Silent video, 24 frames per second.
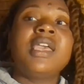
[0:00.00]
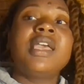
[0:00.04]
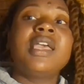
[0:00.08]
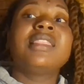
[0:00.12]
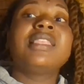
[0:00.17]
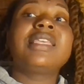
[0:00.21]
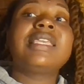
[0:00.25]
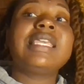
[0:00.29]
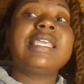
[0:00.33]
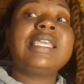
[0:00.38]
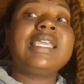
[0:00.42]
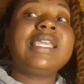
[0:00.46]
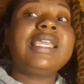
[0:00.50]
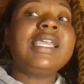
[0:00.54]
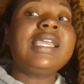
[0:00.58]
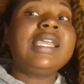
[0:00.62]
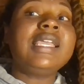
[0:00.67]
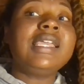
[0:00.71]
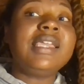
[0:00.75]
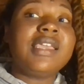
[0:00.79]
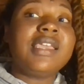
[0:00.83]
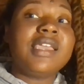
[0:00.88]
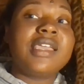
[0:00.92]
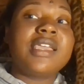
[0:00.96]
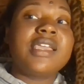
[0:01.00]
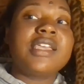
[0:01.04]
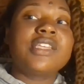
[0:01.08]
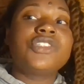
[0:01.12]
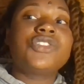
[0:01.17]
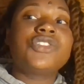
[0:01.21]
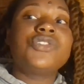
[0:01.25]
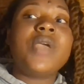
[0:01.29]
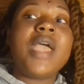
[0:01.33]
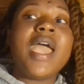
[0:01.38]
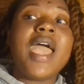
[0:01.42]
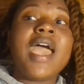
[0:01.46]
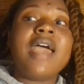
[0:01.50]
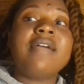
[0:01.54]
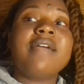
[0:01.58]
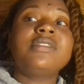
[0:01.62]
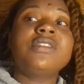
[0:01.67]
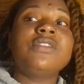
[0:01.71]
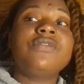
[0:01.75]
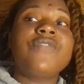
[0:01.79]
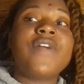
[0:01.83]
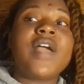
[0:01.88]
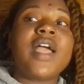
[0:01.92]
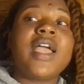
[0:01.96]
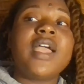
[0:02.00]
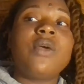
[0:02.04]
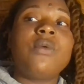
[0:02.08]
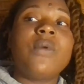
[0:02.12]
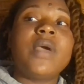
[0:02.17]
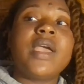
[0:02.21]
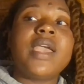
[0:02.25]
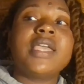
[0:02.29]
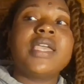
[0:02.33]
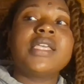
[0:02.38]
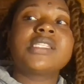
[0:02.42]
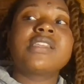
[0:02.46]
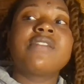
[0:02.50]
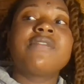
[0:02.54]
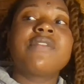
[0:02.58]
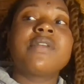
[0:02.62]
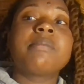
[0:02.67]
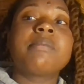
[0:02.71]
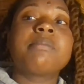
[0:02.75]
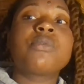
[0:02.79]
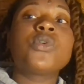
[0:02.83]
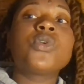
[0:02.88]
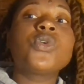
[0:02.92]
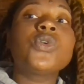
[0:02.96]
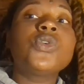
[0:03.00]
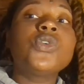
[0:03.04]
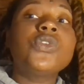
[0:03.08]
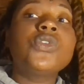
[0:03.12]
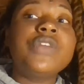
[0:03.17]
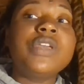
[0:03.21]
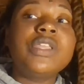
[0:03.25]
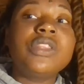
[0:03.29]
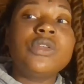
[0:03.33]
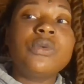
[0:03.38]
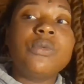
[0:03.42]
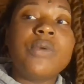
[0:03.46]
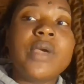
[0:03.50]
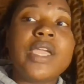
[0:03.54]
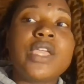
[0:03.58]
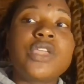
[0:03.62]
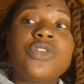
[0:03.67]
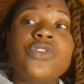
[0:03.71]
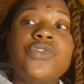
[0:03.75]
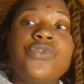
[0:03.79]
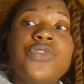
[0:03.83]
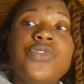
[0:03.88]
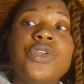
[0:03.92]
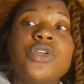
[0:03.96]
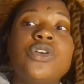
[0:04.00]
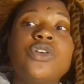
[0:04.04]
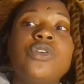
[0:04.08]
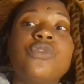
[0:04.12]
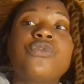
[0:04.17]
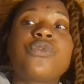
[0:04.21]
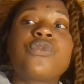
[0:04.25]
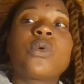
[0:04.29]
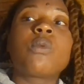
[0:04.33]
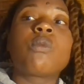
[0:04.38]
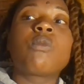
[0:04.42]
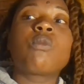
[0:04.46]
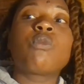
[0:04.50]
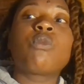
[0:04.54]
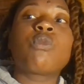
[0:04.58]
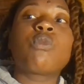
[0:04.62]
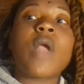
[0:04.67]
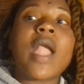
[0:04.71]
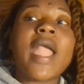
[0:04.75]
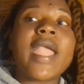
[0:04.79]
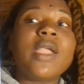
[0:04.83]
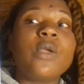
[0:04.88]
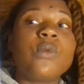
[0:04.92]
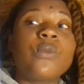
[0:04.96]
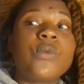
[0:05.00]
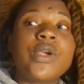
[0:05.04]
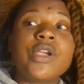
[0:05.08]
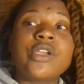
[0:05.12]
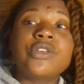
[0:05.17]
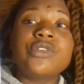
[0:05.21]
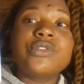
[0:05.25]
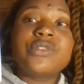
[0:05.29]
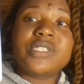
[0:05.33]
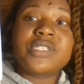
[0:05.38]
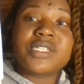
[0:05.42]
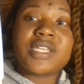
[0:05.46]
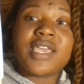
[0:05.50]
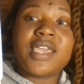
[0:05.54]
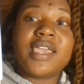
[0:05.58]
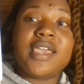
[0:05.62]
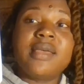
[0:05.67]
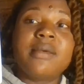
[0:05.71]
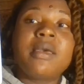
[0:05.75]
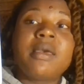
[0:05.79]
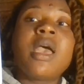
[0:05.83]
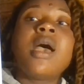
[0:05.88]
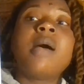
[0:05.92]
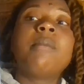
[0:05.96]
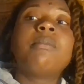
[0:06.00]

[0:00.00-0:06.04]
The key is you have to find ways of improving the way you feel from right where you stand